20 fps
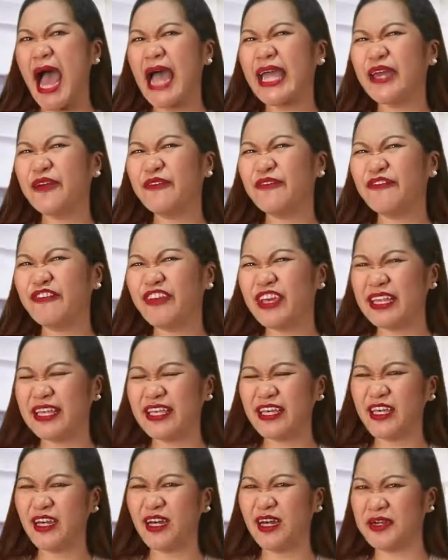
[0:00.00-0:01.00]
I am
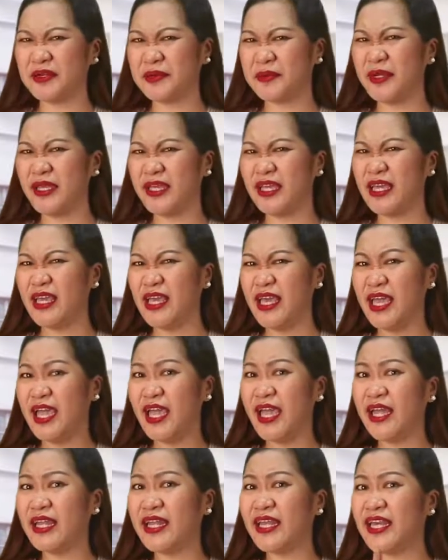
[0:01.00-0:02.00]
feeling hungry
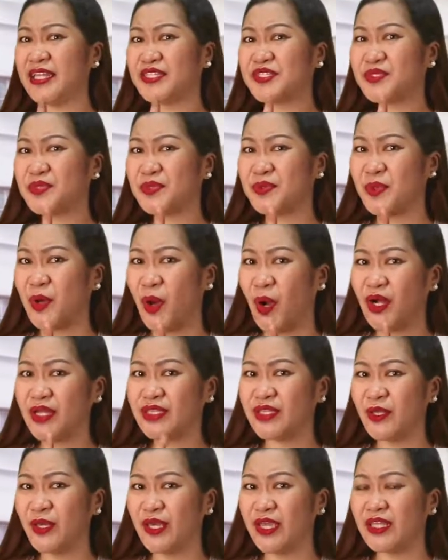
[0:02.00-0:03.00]
and it's
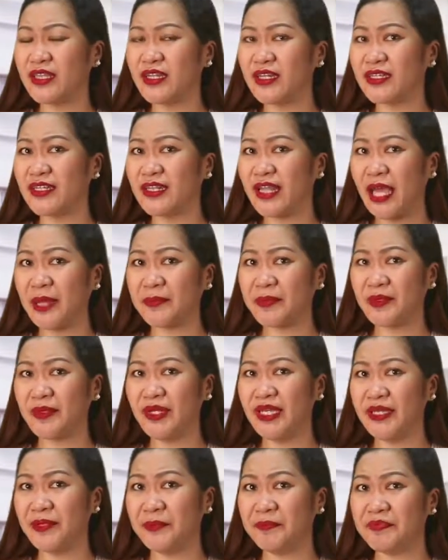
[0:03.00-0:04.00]
wrong to eat at the
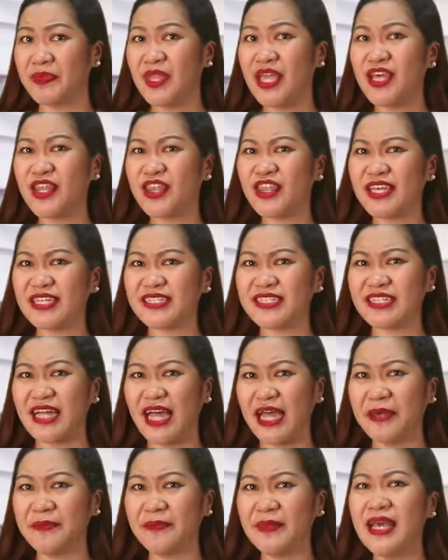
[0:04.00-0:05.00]
library. This
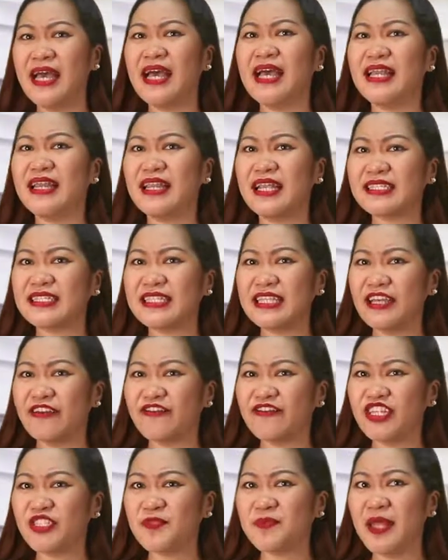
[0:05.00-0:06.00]
time, let's
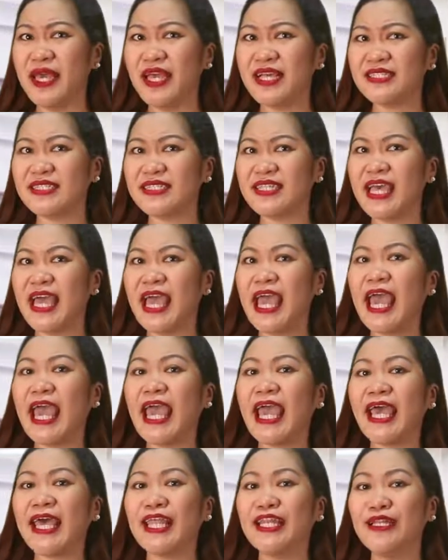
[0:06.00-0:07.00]
leave this place
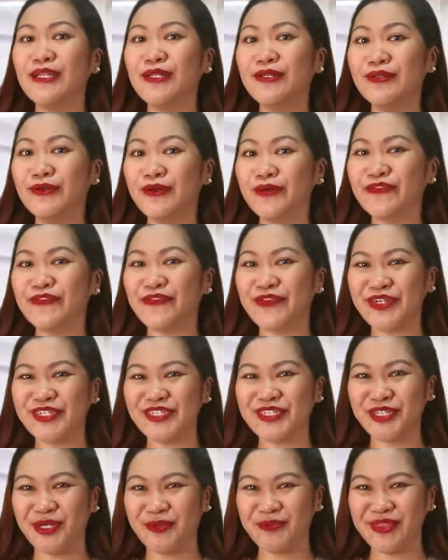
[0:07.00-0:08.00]
and look
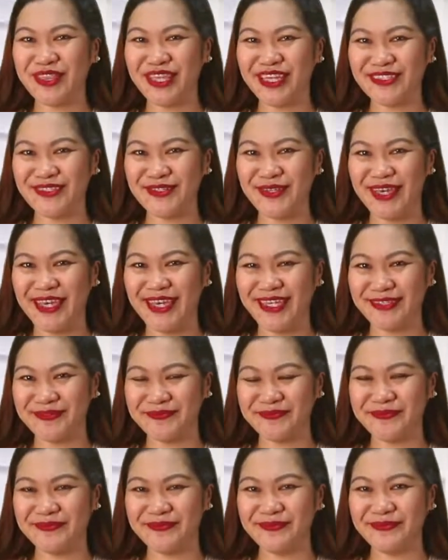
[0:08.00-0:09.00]
for something to eat.